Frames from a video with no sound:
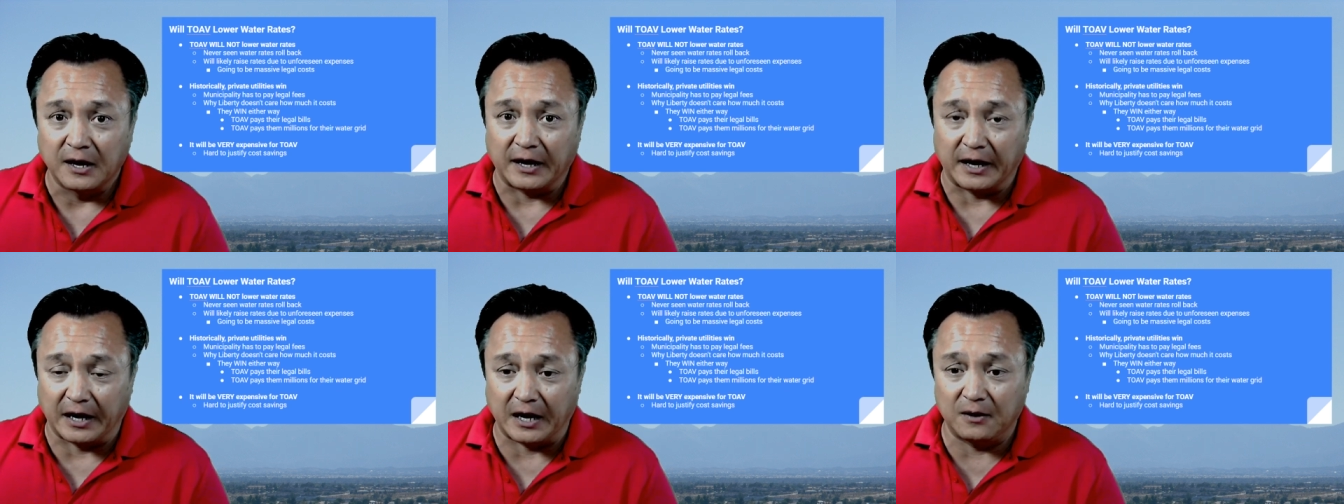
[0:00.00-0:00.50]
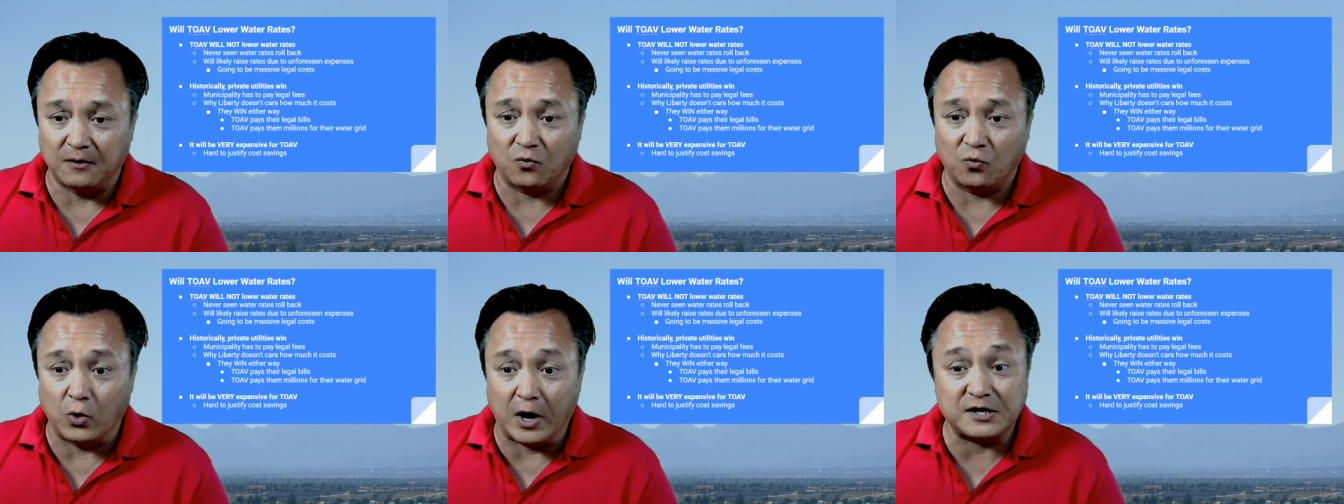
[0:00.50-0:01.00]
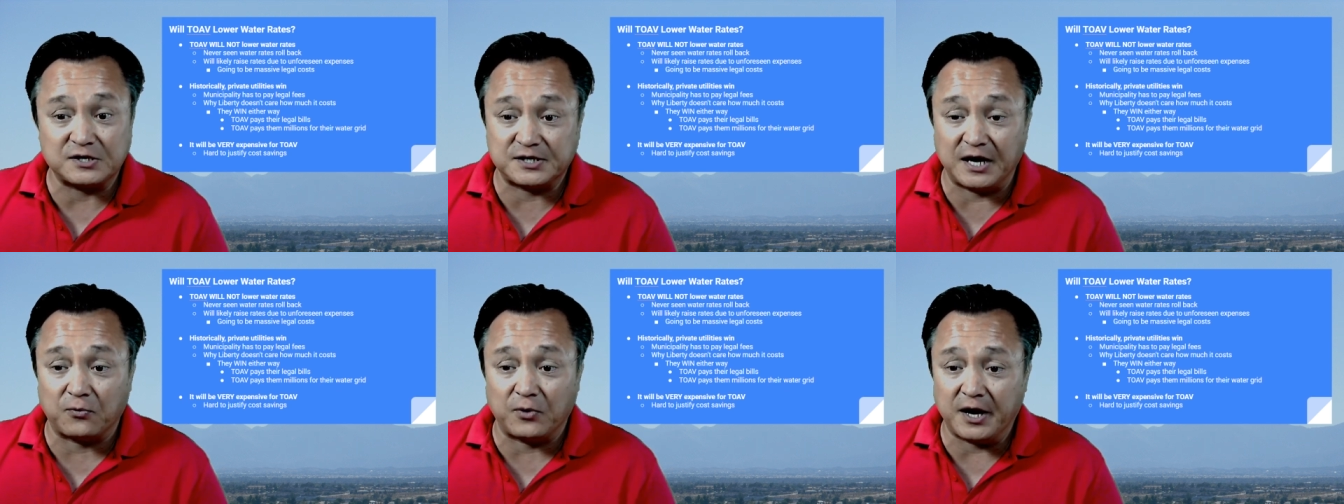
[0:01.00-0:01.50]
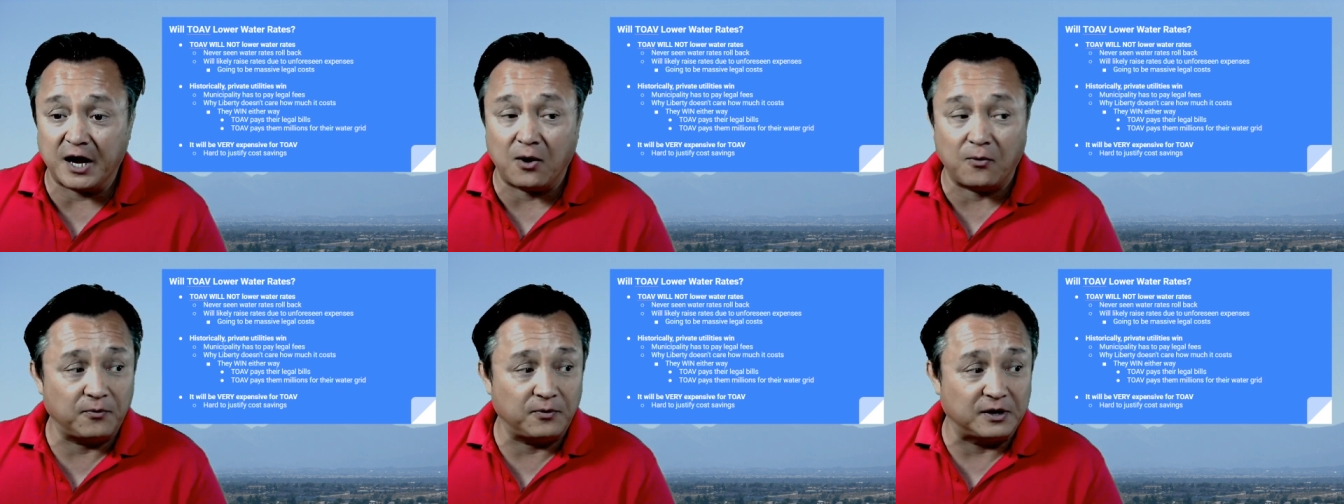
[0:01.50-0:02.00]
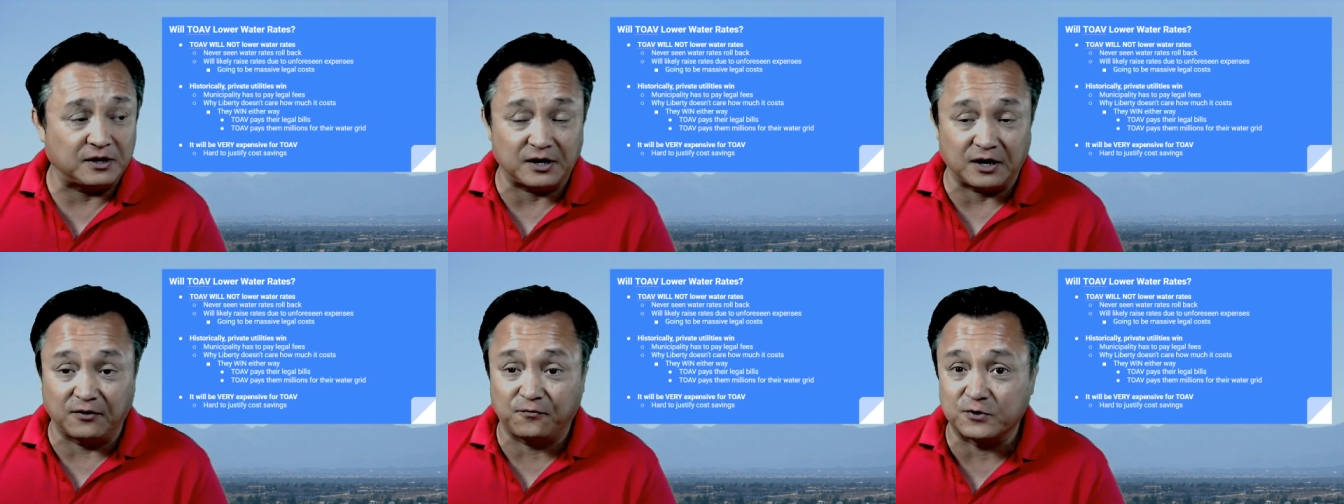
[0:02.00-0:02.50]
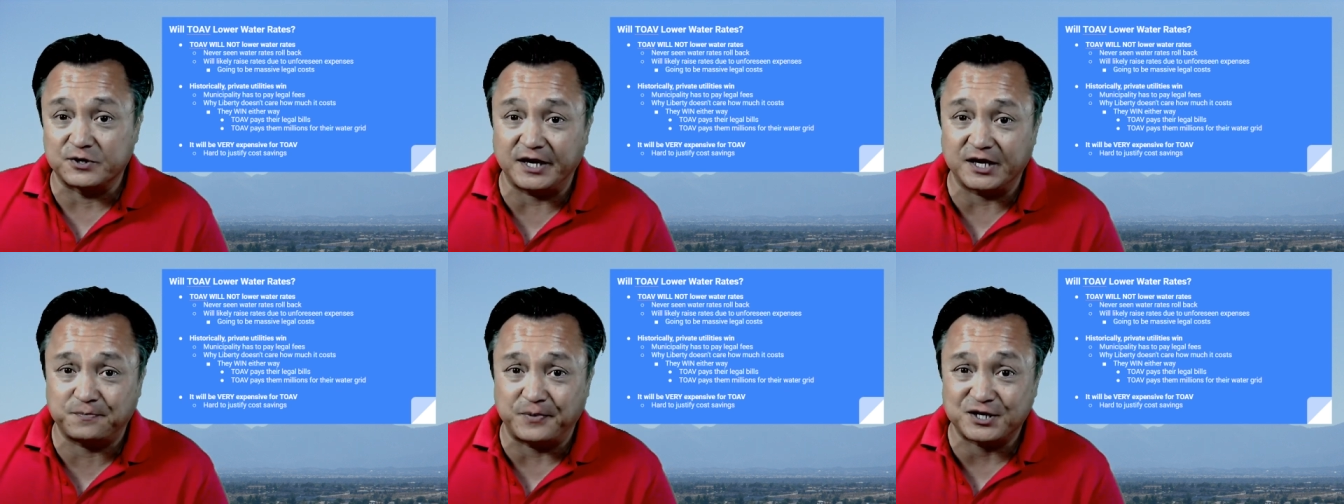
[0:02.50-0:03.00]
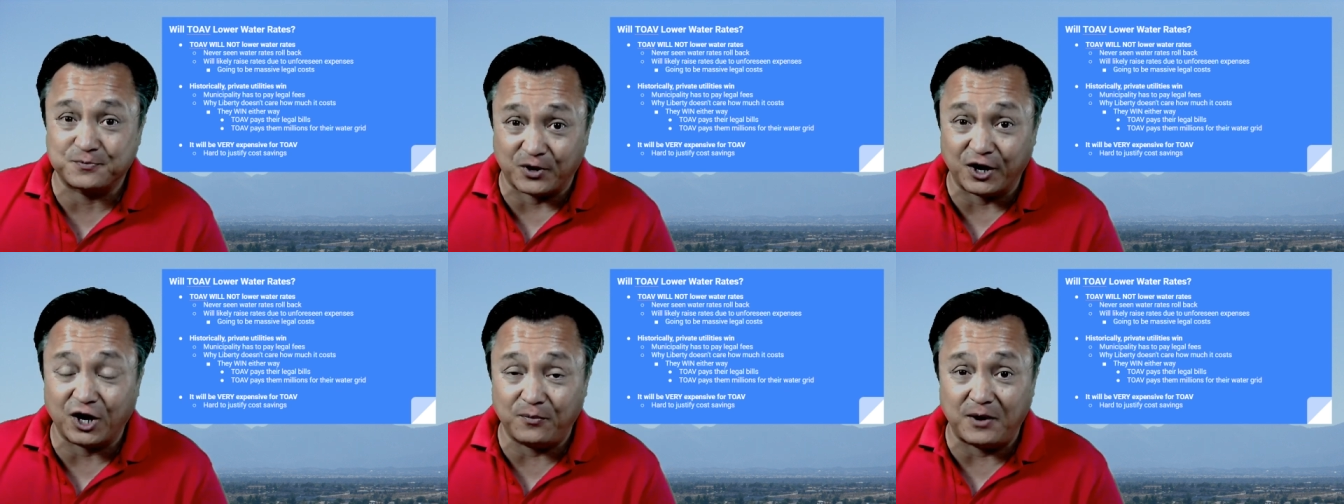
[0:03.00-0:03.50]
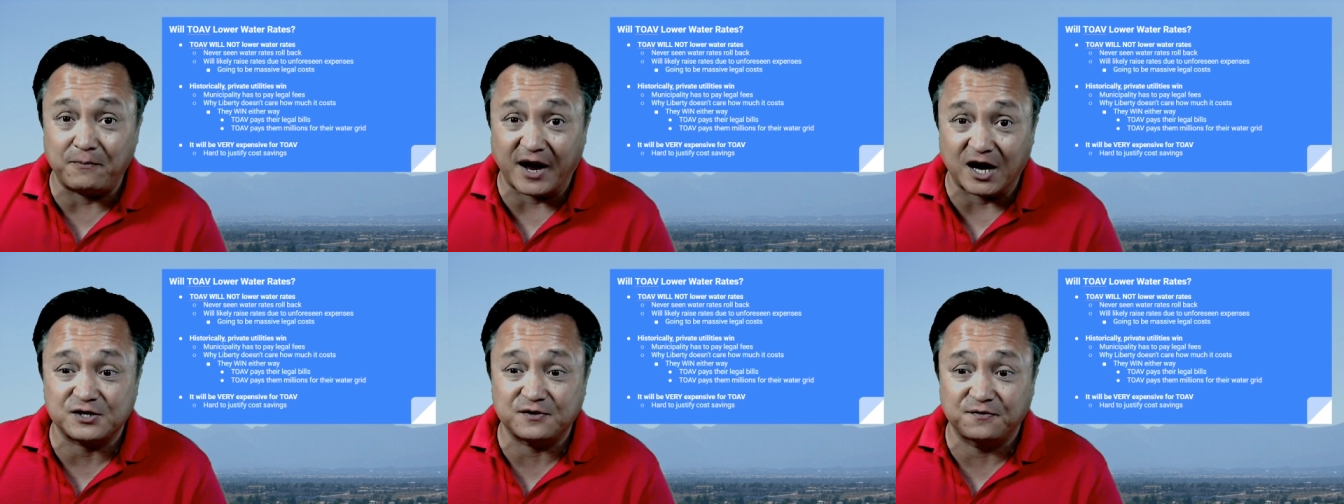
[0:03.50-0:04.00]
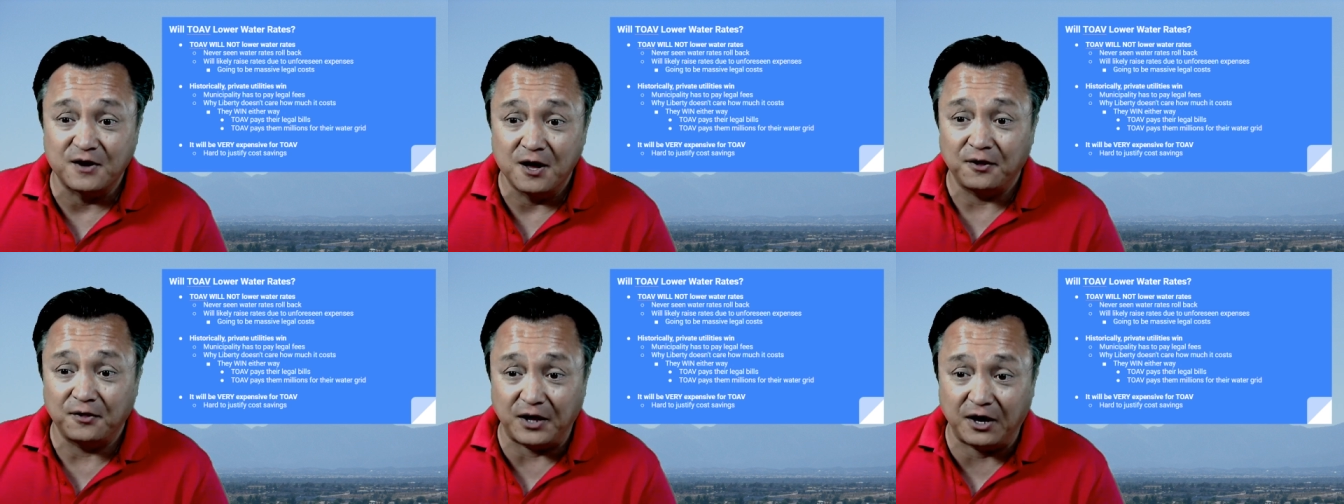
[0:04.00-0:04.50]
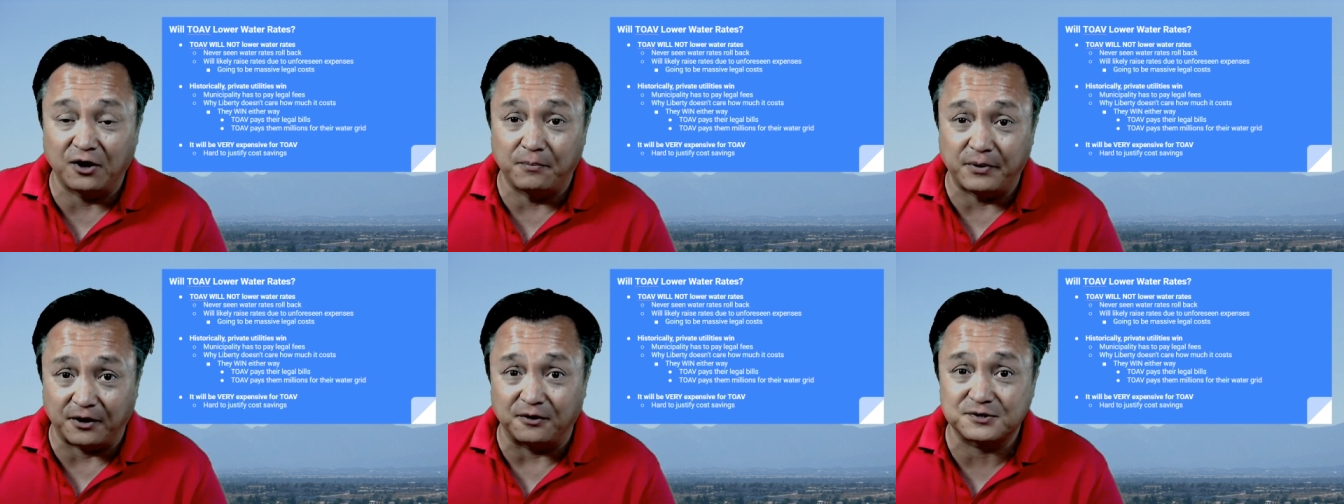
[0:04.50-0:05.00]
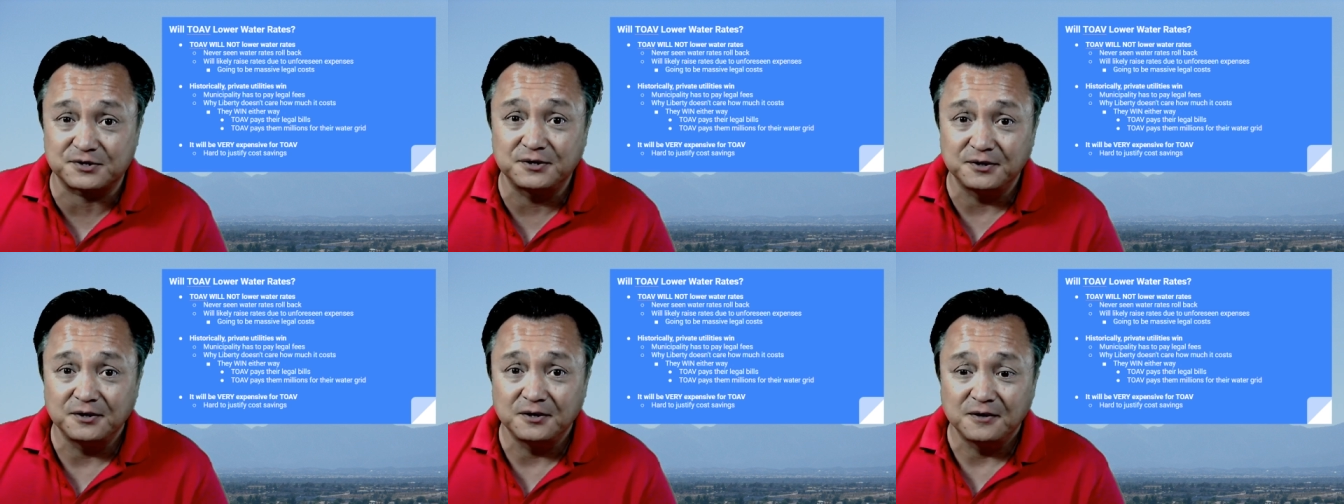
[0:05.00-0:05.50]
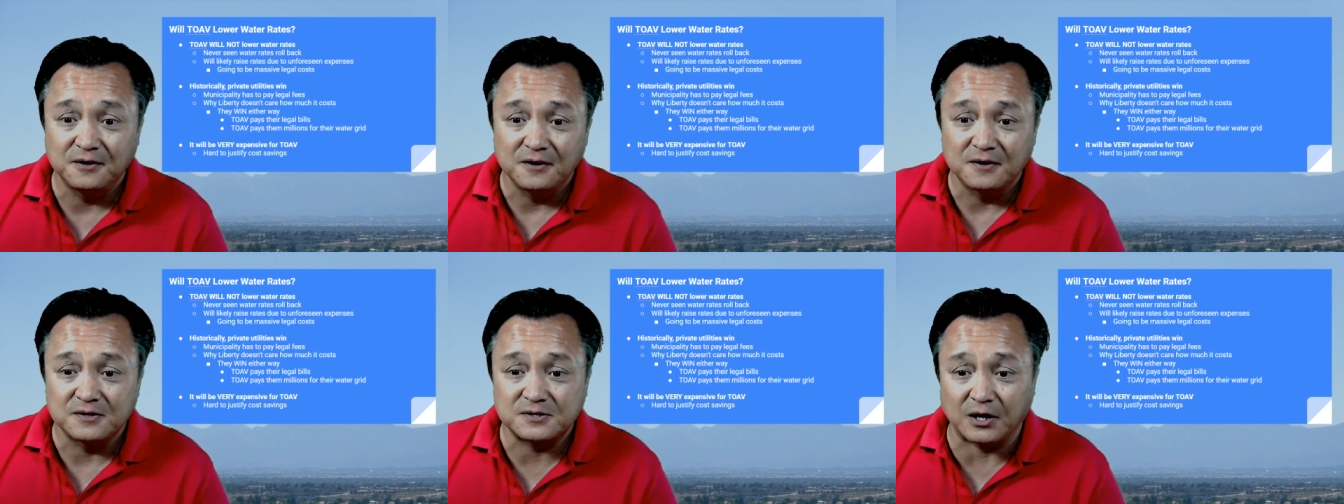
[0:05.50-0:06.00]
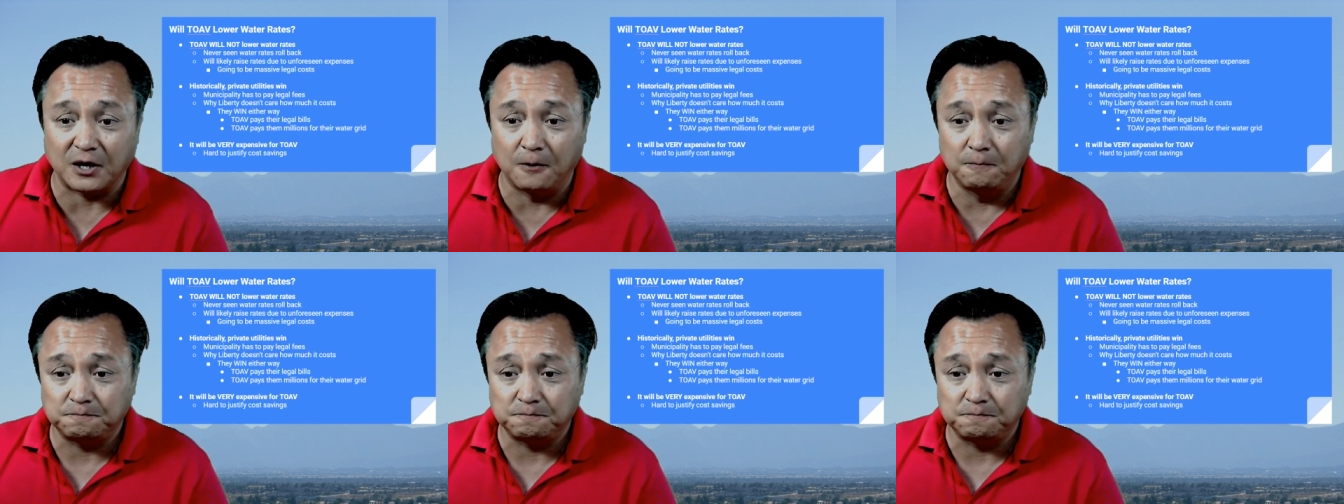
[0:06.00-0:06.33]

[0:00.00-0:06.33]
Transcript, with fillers: And what it's seeing right now, the unforeseen expenses are probably going to be massive legal bills. So,